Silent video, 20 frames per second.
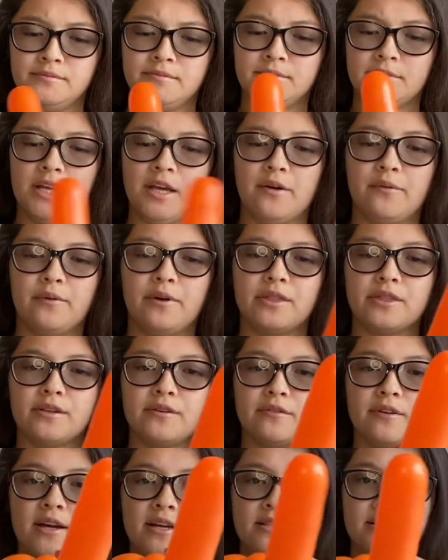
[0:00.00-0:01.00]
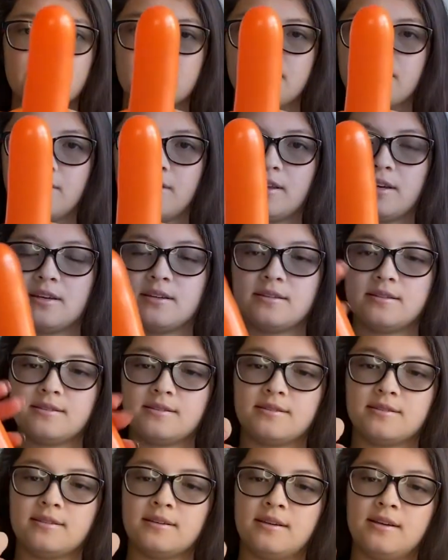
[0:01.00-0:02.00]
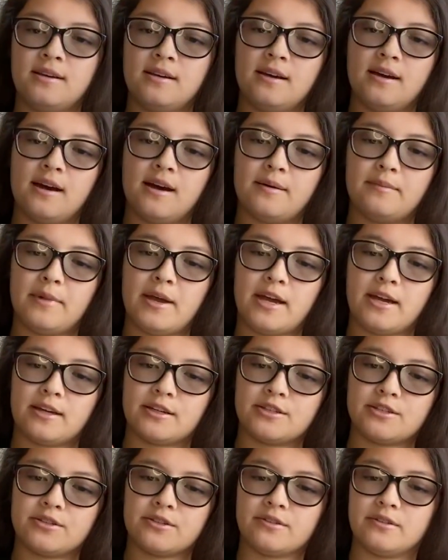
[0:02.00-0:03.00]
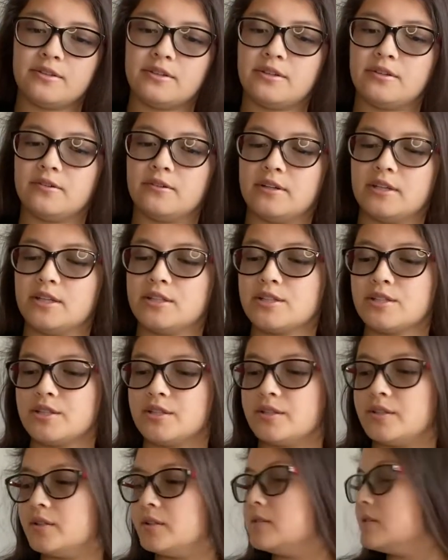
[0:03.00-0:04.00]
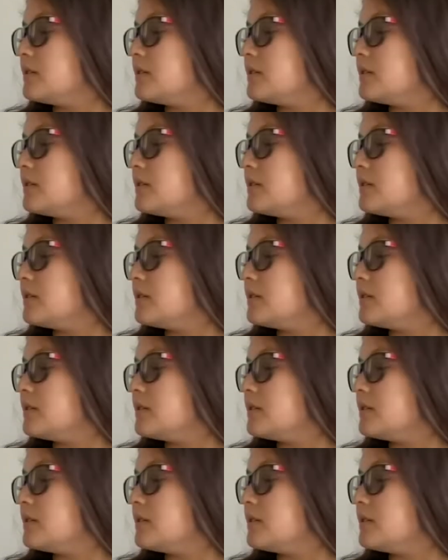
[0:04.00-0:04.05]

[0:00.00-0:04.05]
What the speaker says: And with the rest of this, I'm actually going to